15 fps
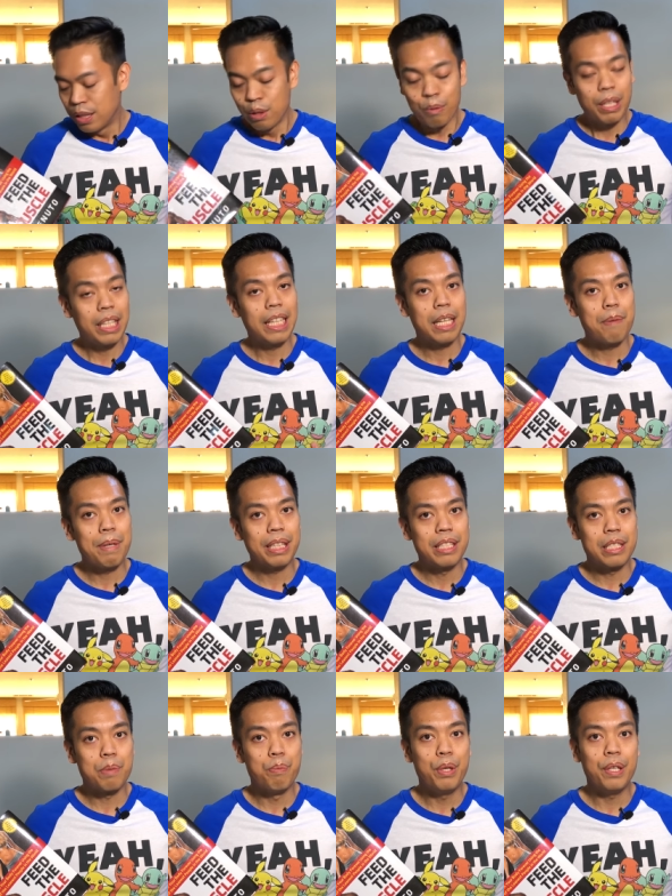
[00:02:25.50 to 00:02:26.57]
What I like about
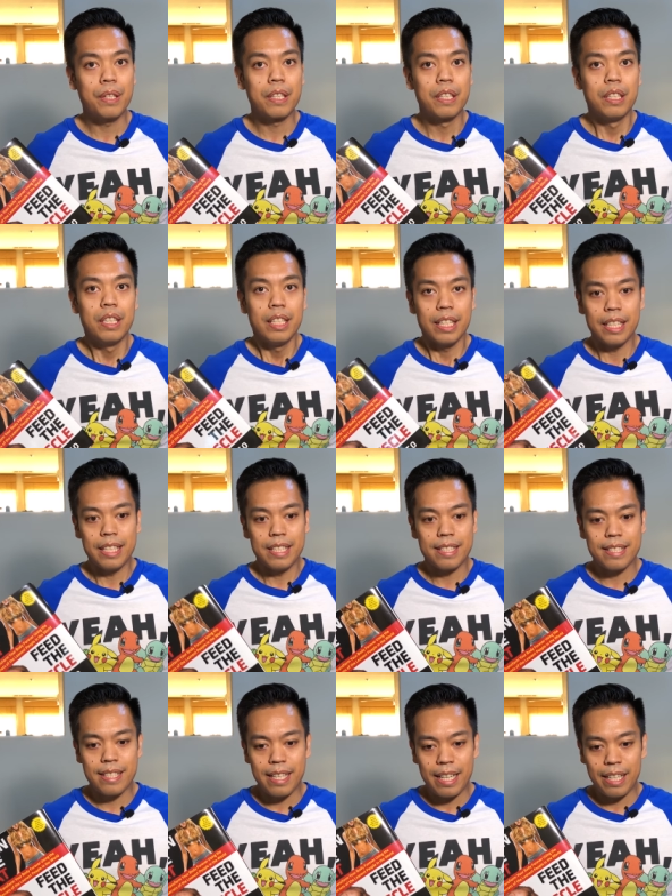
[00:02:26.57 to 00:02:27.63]
this book
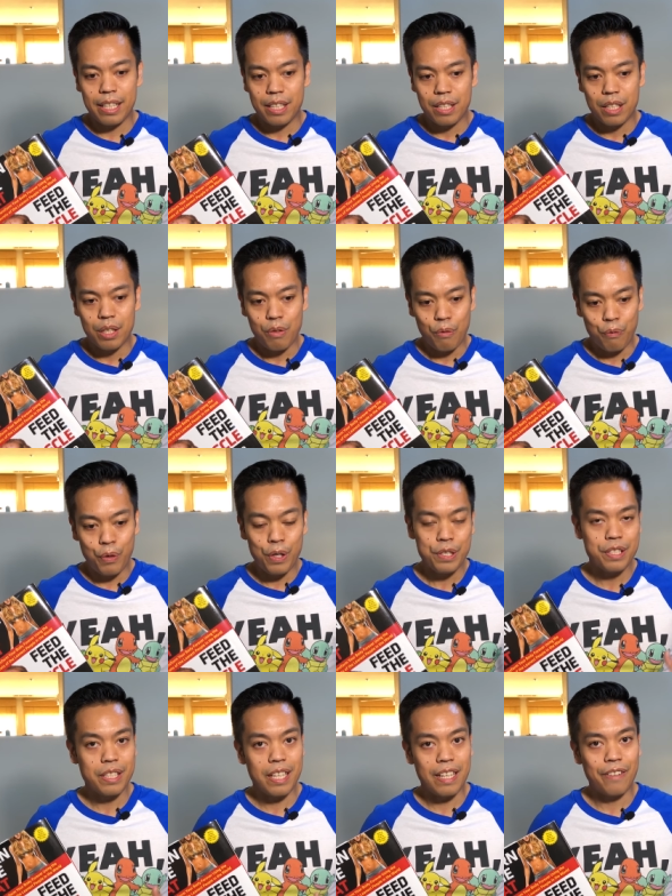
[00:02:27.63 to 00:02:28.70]
is that,
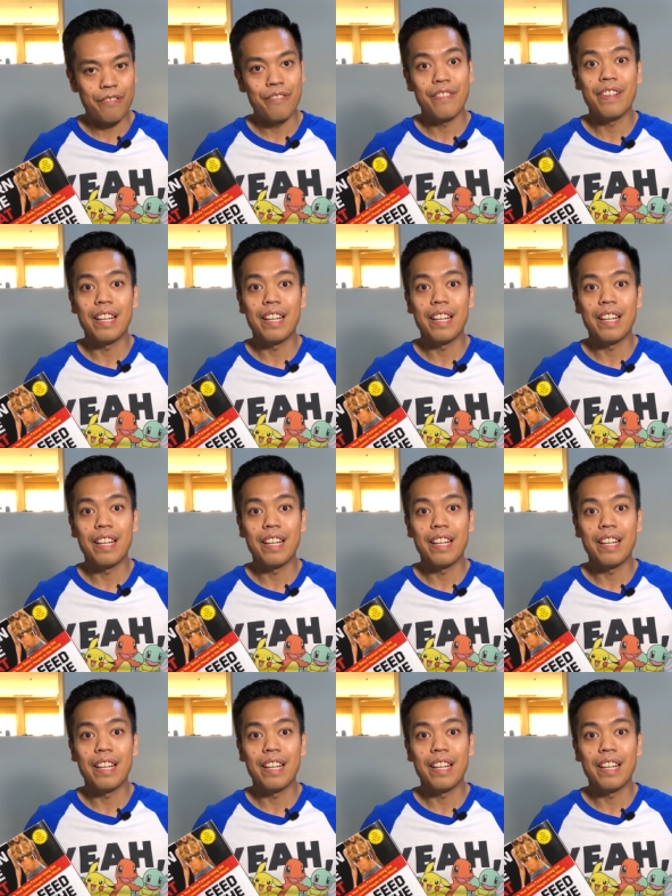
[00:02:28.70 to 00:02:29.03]
first off,